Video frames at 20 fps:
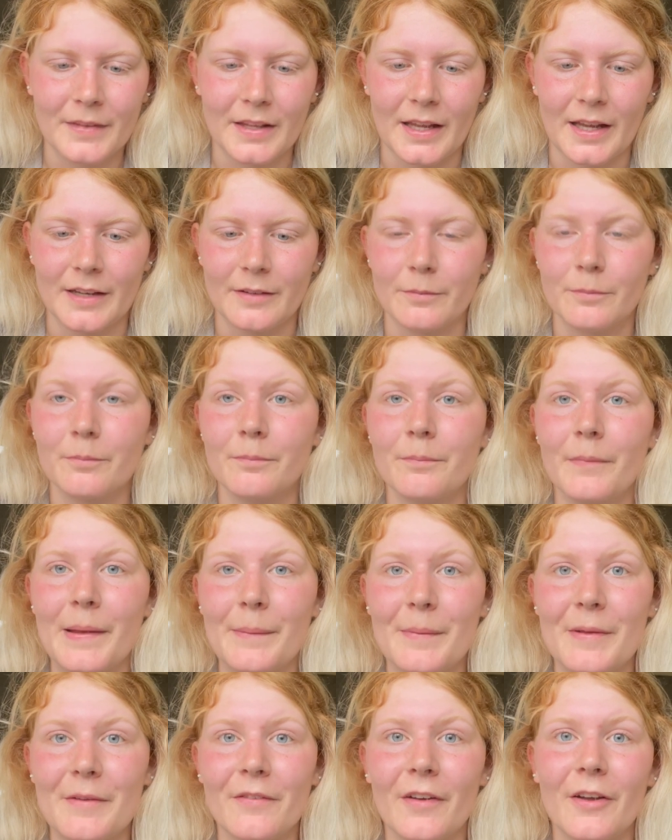And make
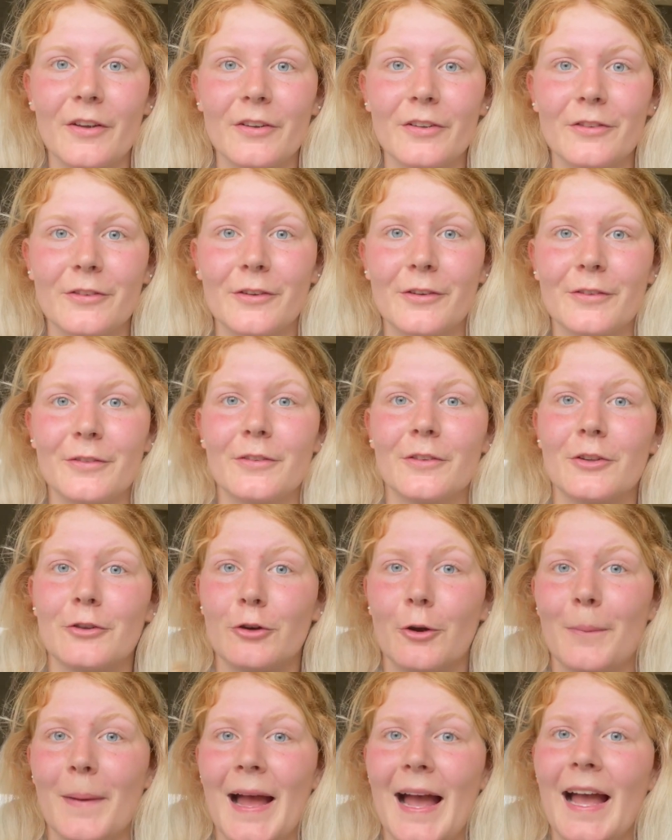me focus on the
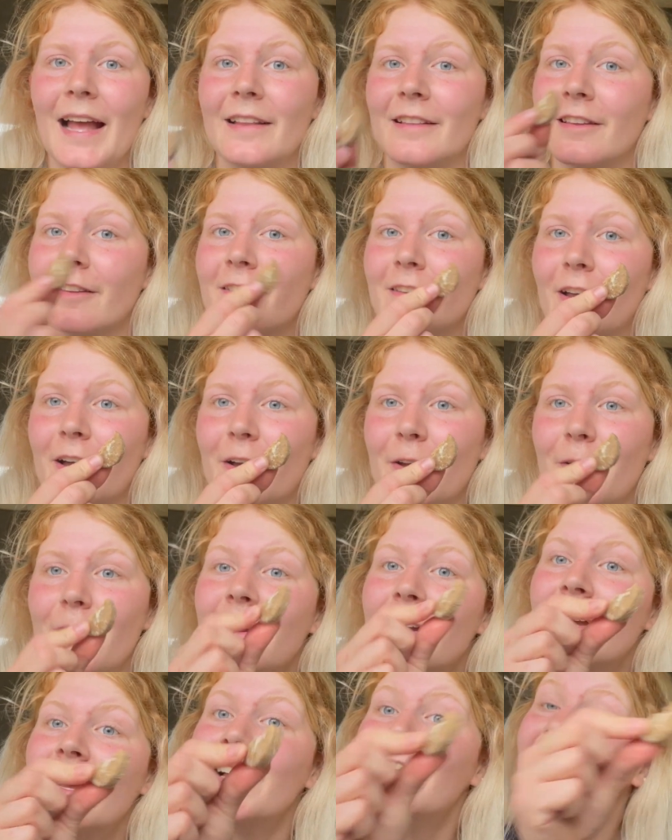job at hand. So,
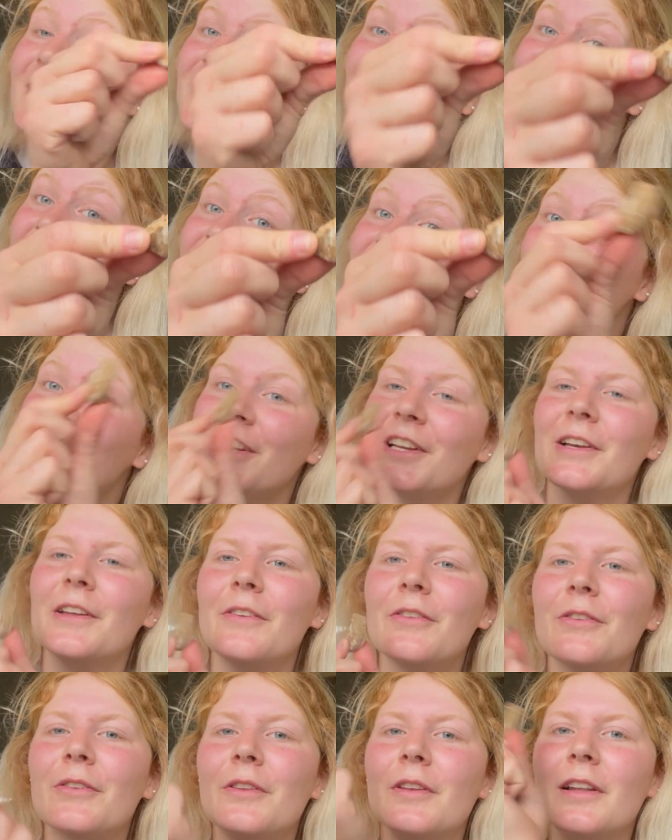
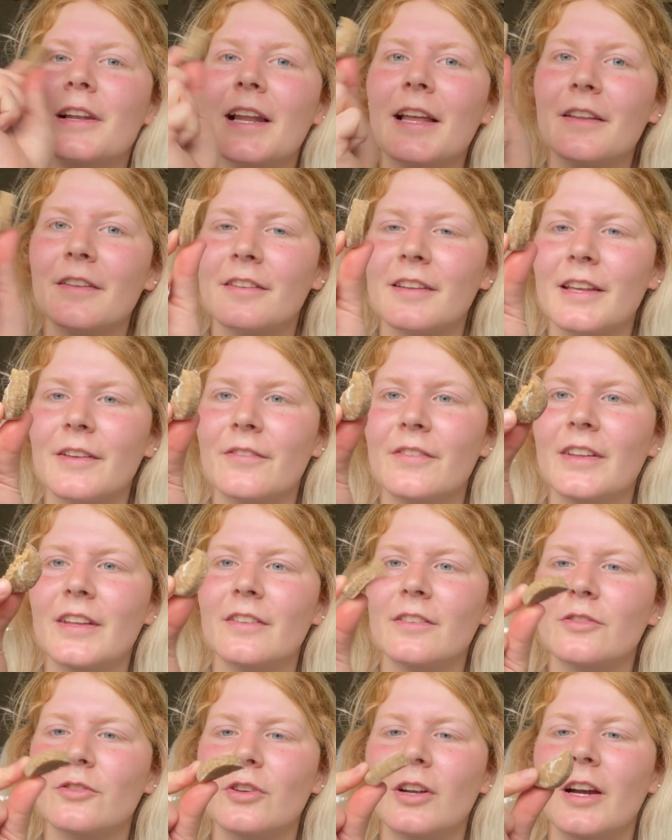cheers, let's give these
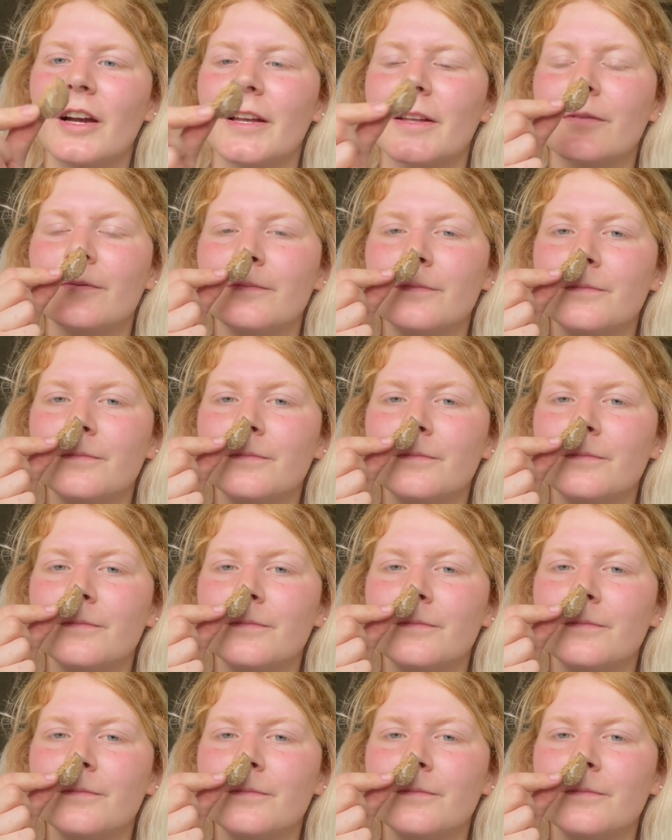a try.